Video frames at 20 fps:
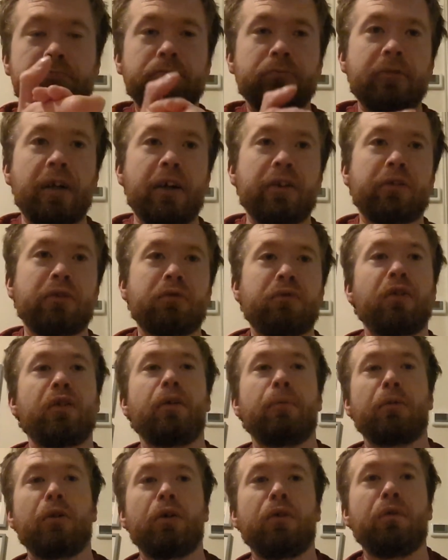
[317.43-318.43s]
That's
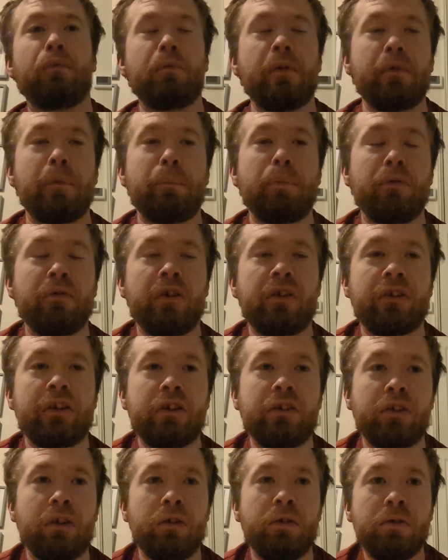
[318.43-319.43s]
phenomenal from Liverpool this
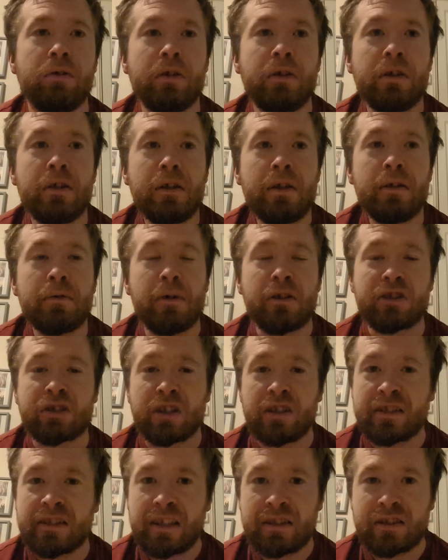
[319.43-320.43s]
season. Most
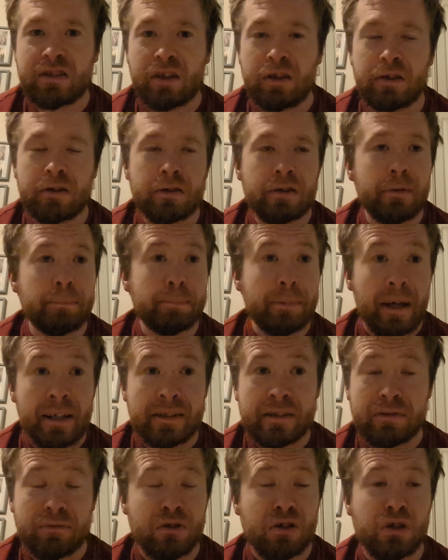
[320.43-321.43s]
consistent, the
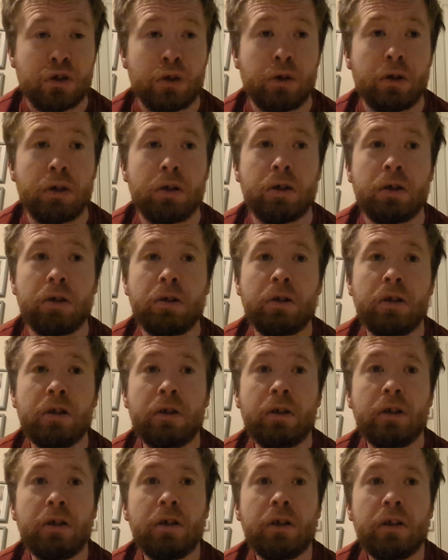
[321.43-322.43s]
best for sure.
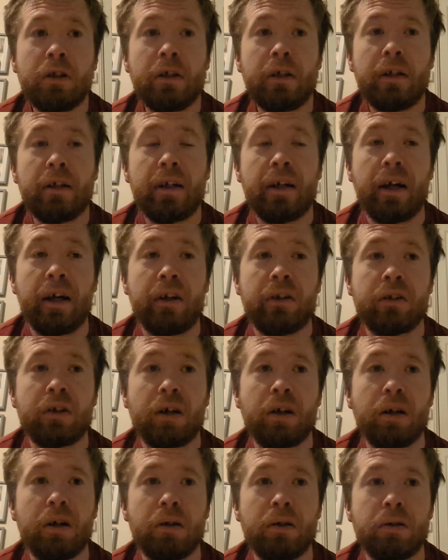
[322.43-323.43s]
And,
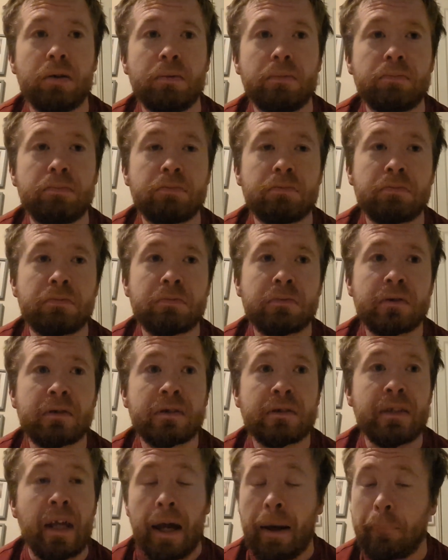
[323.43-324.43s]

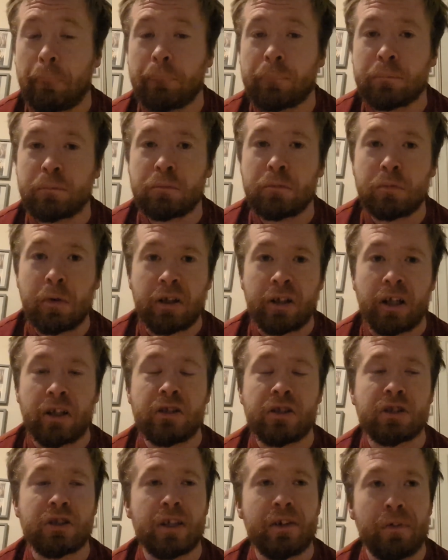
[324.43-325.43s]
yeah, well
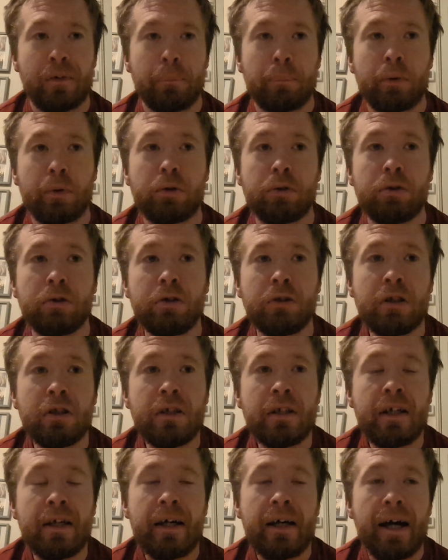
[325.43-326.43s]
done to Liverpool.
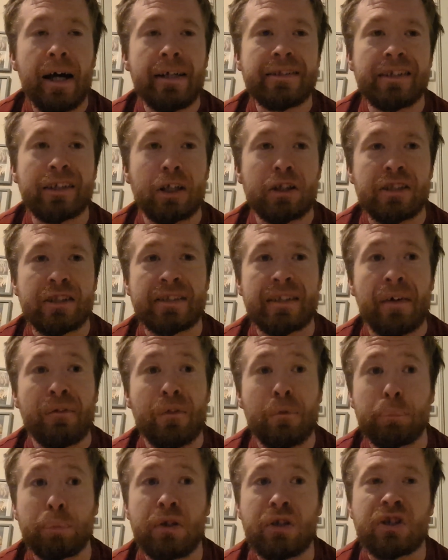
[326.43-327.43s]
As they go to
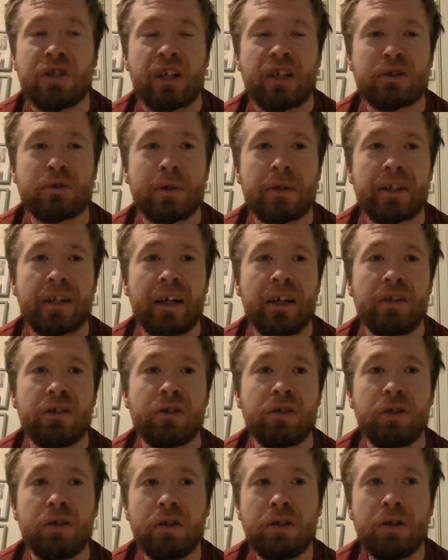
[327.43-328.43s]
Stamford Bridge next
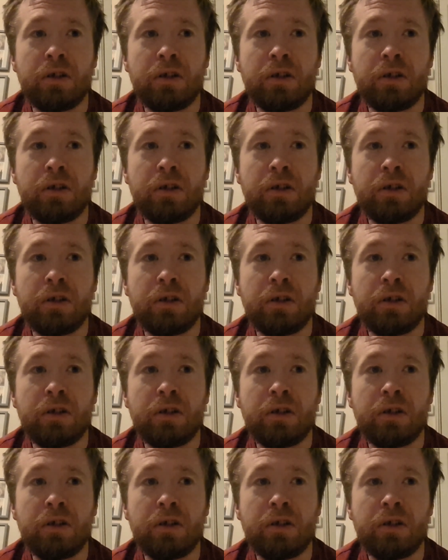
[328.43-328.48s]
weekend.